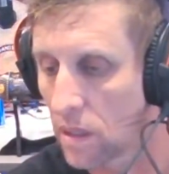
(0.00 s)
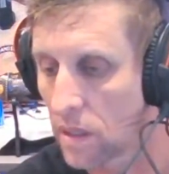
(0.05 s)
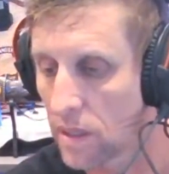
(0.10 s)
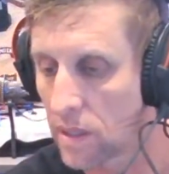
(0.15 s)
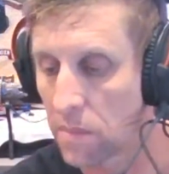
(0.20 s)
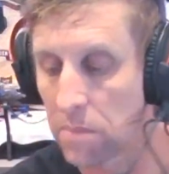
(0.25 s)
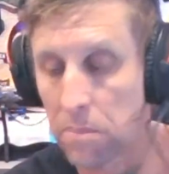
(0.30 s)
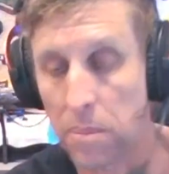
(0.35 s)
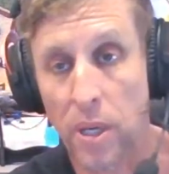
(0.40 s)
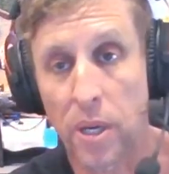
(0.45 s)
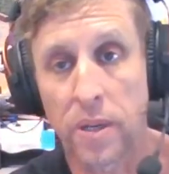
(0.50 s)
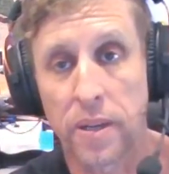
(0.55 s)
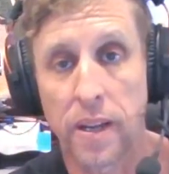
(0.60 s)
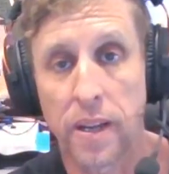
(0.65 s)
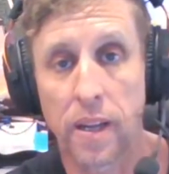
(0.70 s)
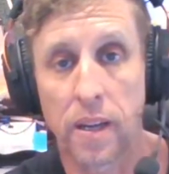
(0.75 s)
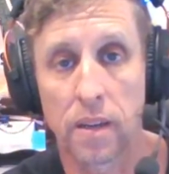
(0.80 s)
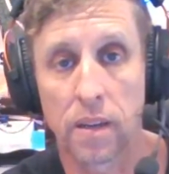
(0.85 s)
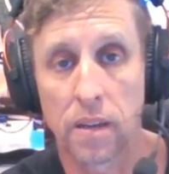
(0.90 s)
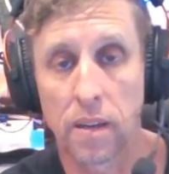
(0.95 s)
Burn it
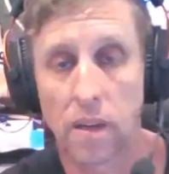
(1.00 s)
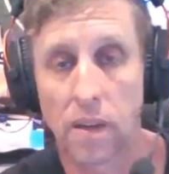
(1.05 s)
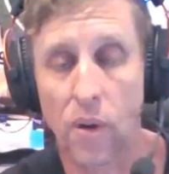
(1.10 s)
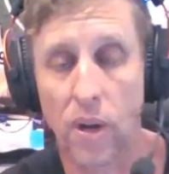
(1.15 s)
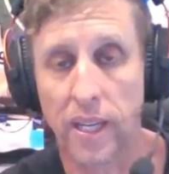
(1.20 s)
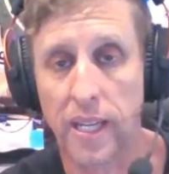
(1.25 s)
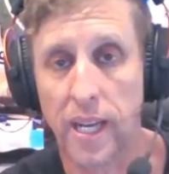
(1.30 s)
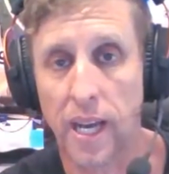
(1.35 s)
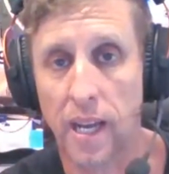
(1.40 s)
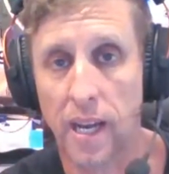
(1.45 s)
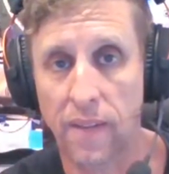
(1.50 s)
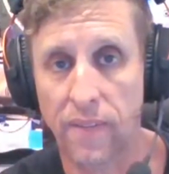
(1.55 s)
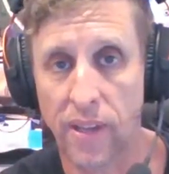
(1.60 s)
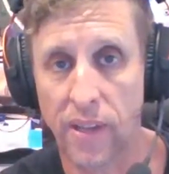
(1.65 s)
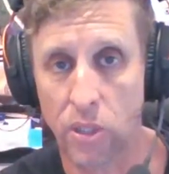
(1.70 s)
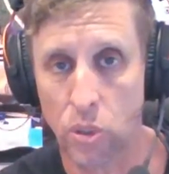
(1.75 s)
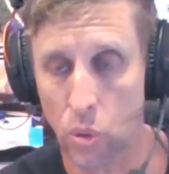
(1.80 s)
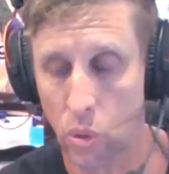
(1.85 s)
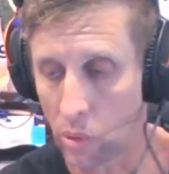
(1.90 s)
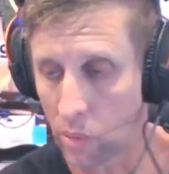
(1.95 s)
down. If I can't have
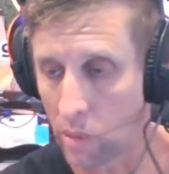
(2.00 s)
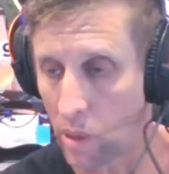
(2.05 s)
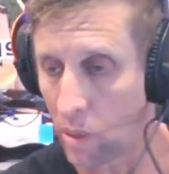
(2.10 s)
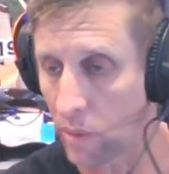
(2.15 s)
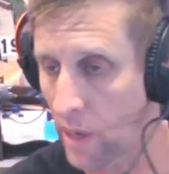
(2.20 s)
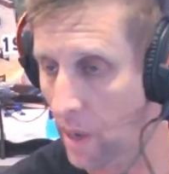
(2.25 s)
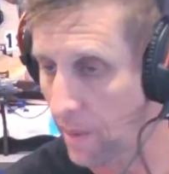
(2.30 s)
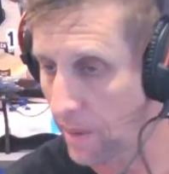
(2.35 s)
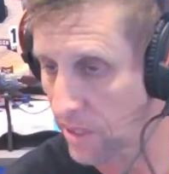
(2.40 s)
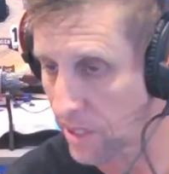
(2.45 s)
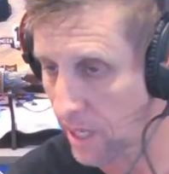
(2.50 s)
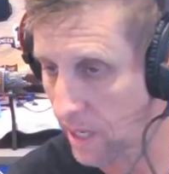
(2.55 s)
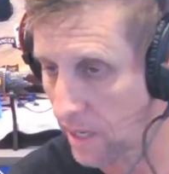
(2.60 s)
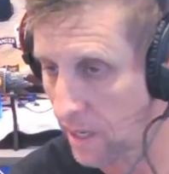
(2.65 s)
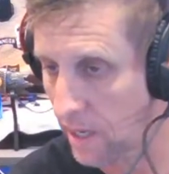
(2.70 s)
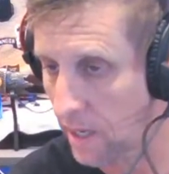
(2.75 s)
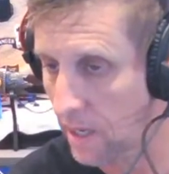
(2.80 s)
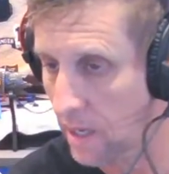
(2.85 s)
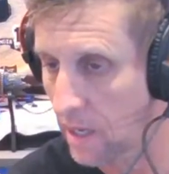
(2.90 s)
that toilet roll, no one's getting it."